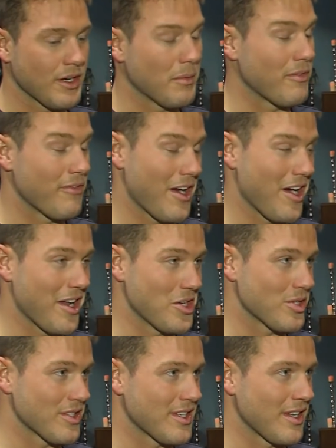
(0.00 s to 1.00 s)
going to be very
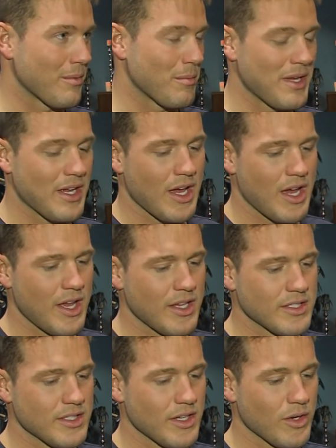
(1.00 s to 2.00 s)
interesting
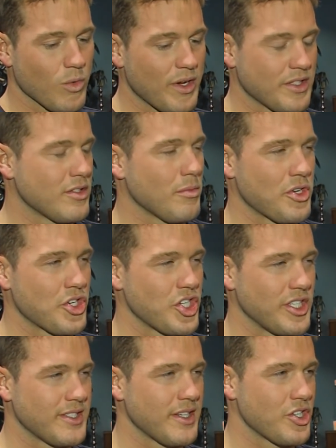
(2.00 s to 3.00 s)
because there was so much
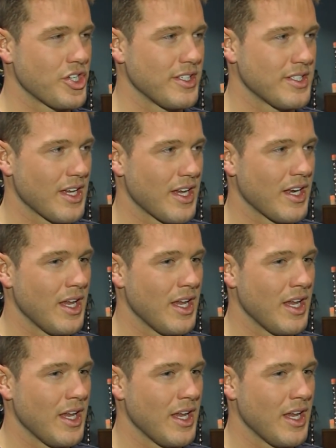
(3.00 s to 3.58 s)
she said, she said,